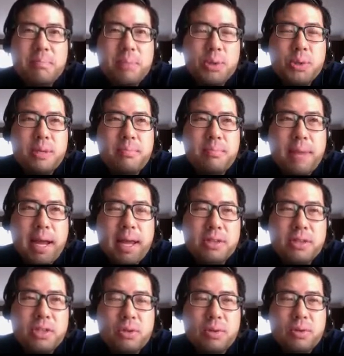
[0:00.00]
posted by
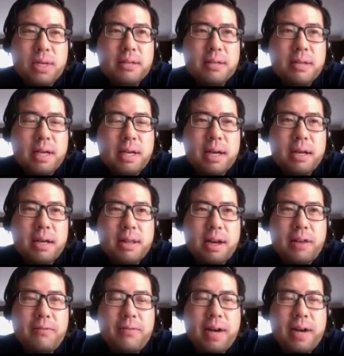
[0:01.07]
a student
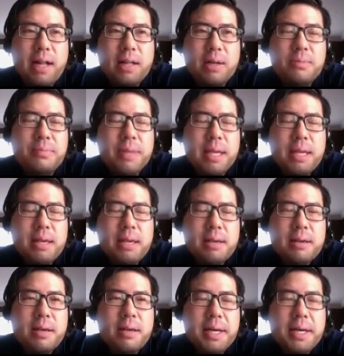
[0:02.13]
that I follow.
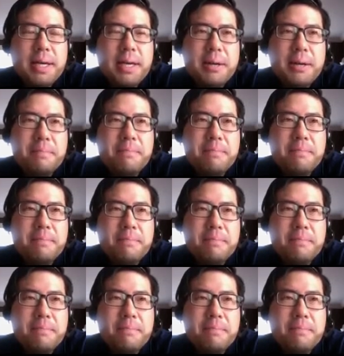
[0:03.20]
And